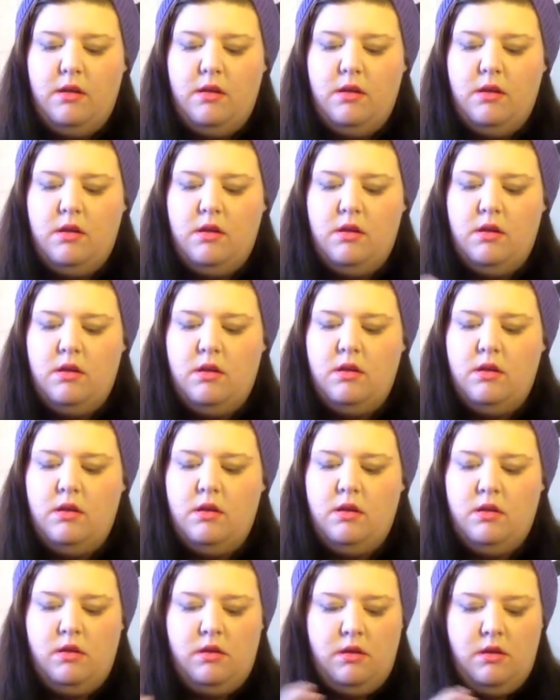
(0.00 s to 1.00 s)

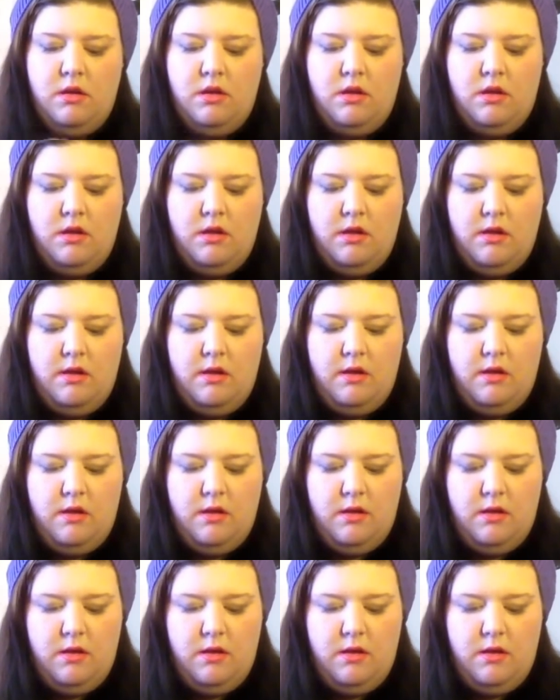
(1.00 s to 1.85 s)
Nobody speaks.